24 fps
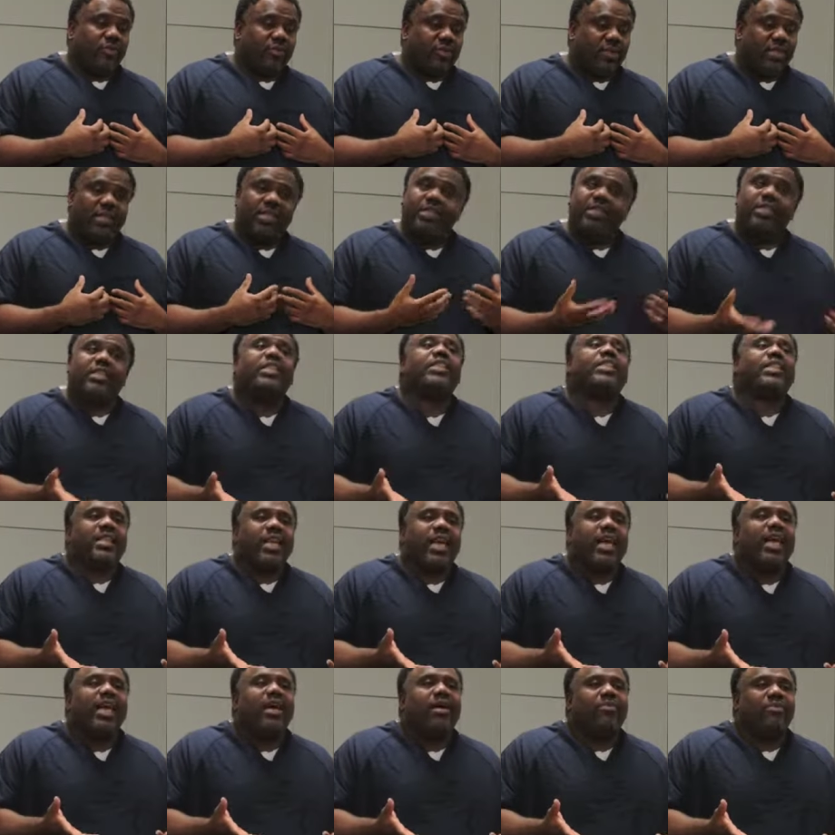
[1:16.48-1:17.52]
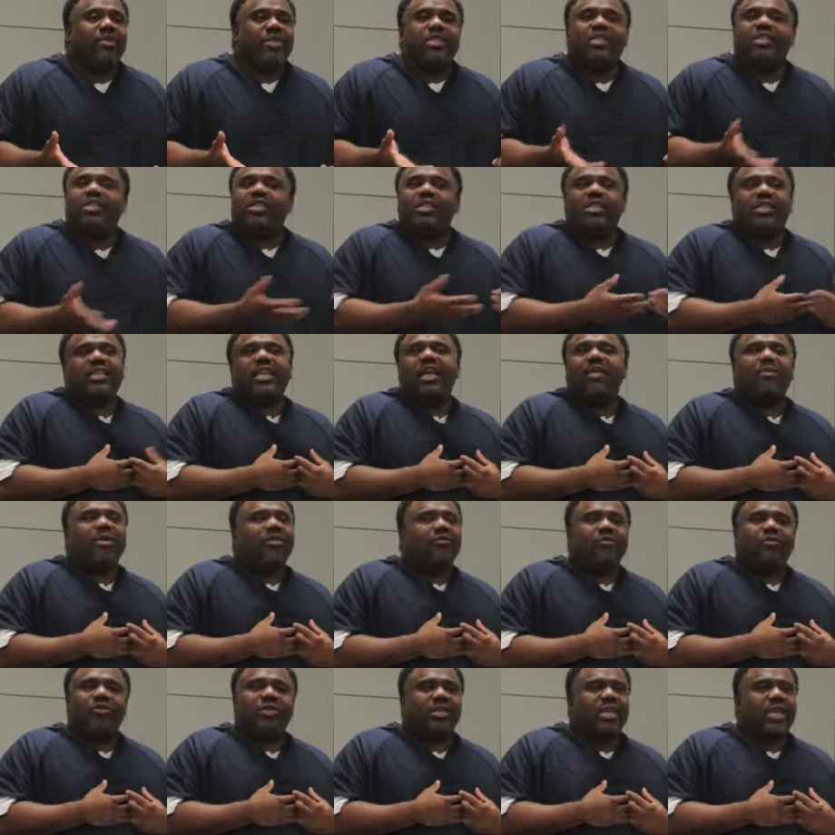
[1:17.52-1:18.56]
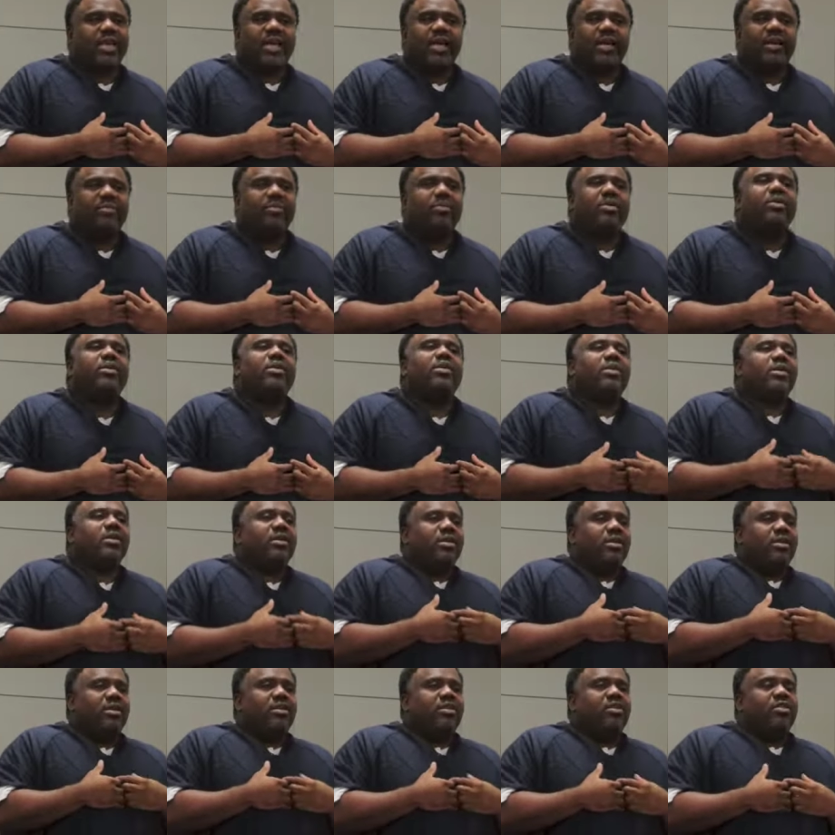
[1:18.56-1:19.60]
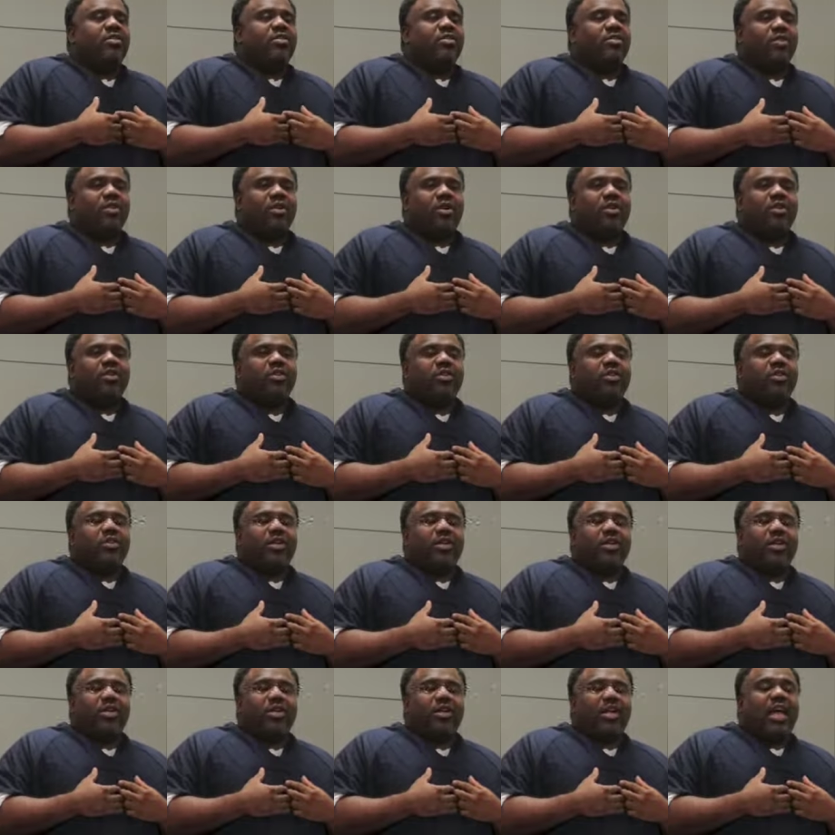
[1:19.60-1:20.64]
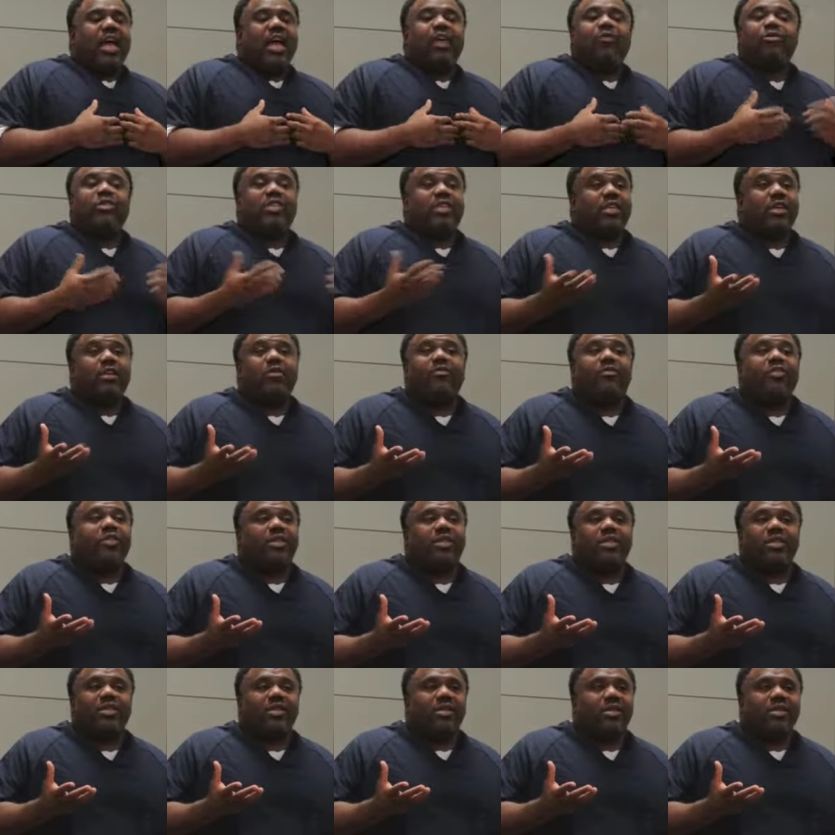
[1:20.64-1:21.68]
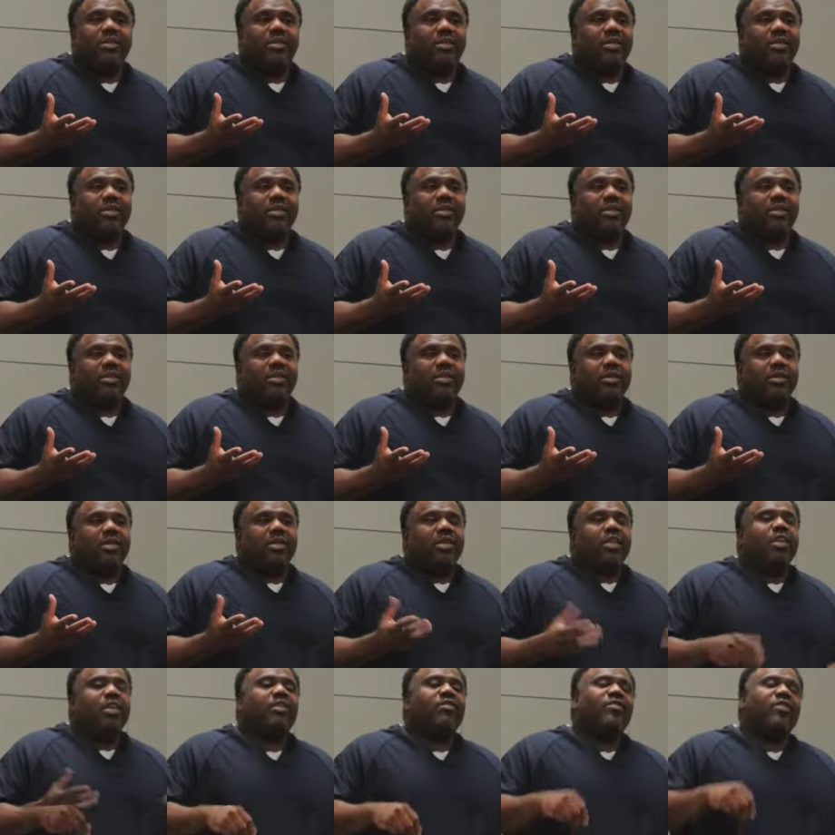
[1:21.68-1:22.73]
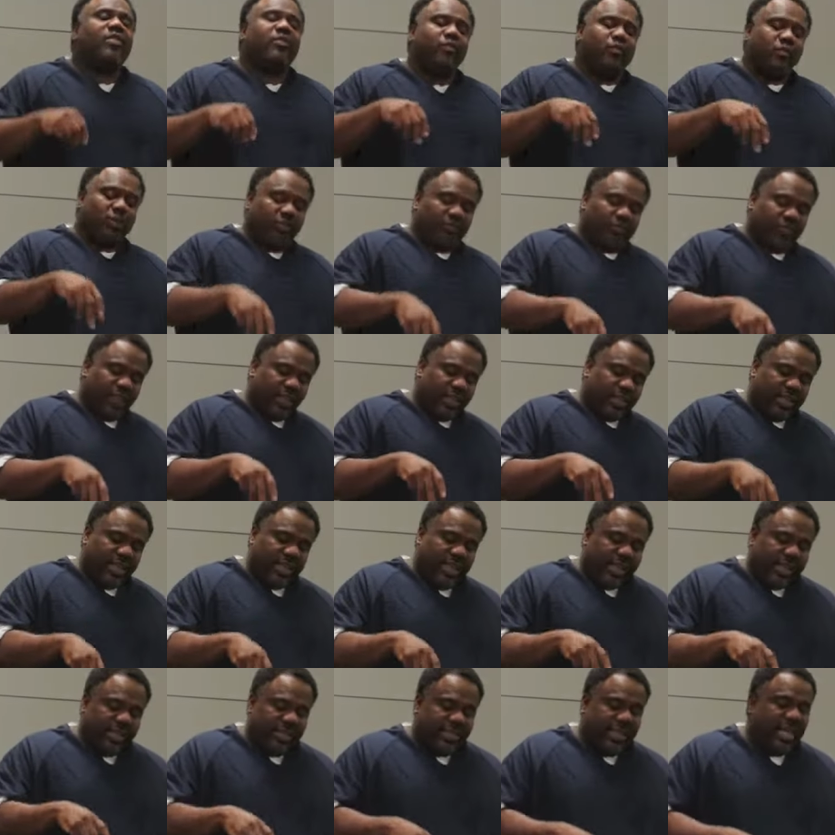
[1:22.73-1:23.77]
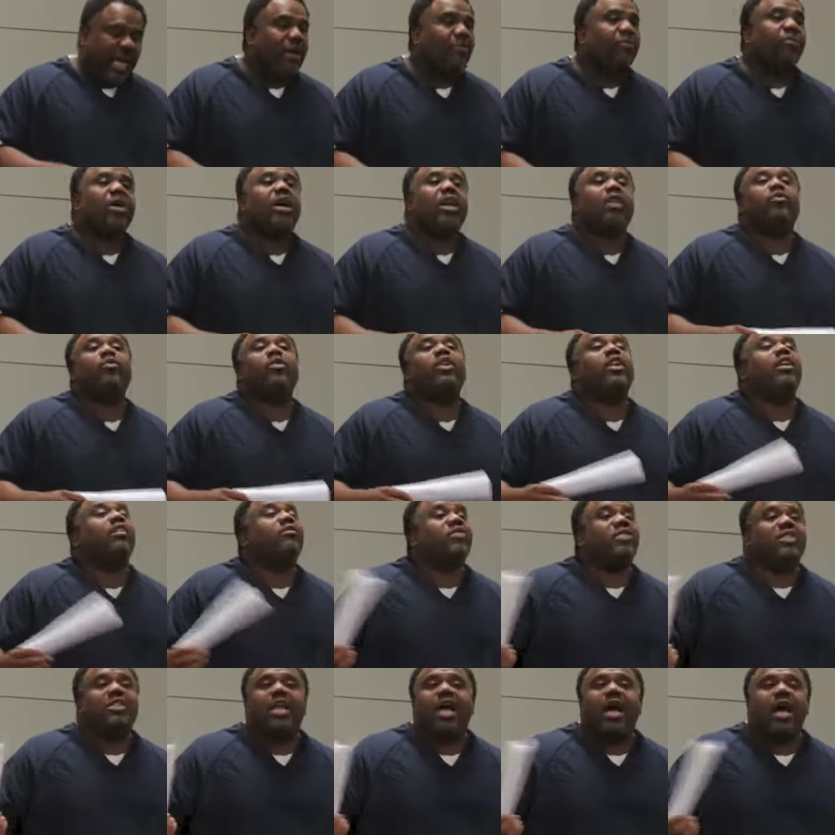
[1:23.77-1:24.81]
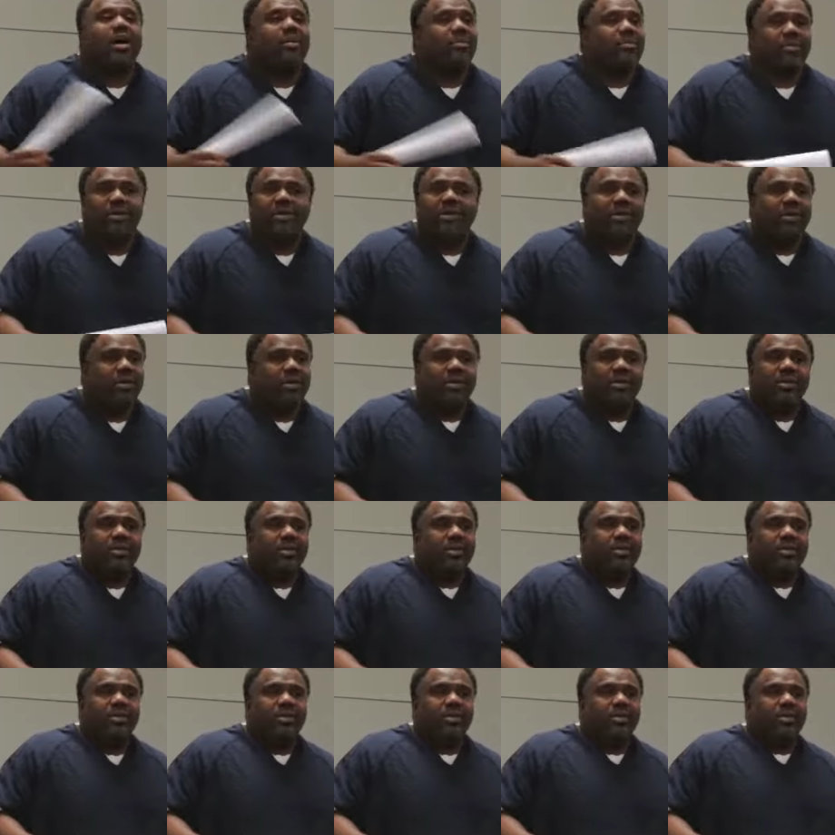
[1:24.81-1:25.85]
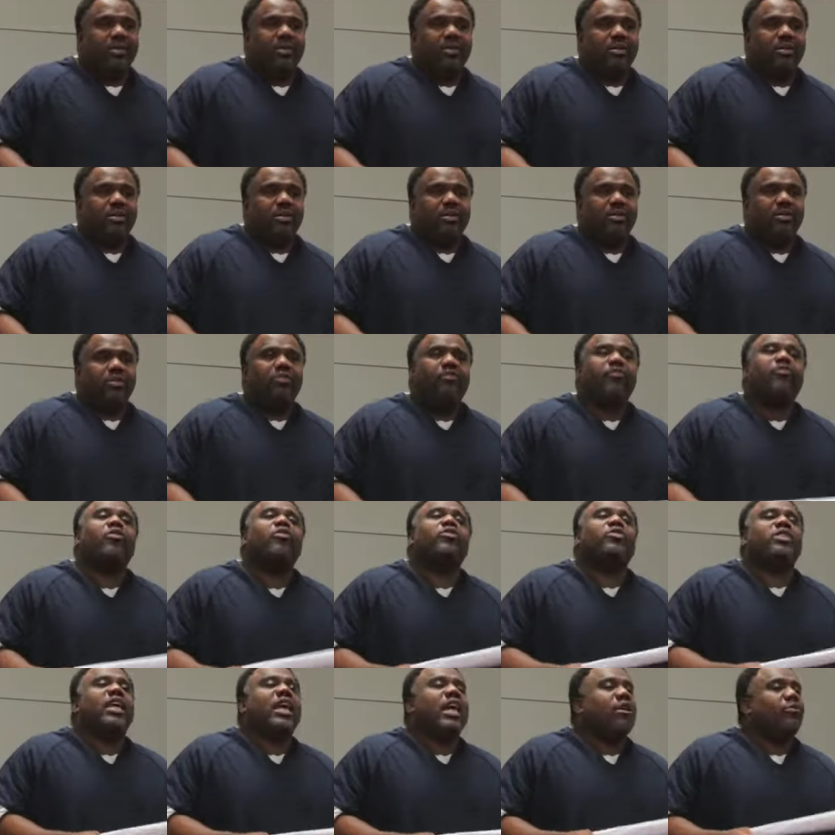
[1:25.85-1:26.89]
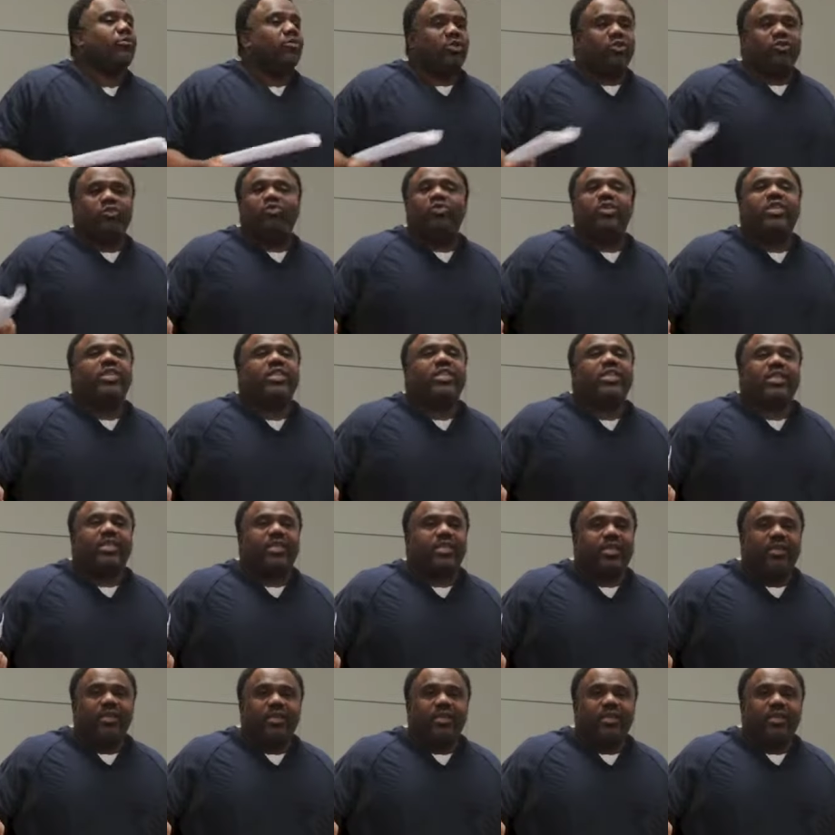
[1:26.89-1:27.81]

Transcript: This time, this is not my first time, because I was selfish. If it wasn't for this case, I probably would never stop. The first time was too easy.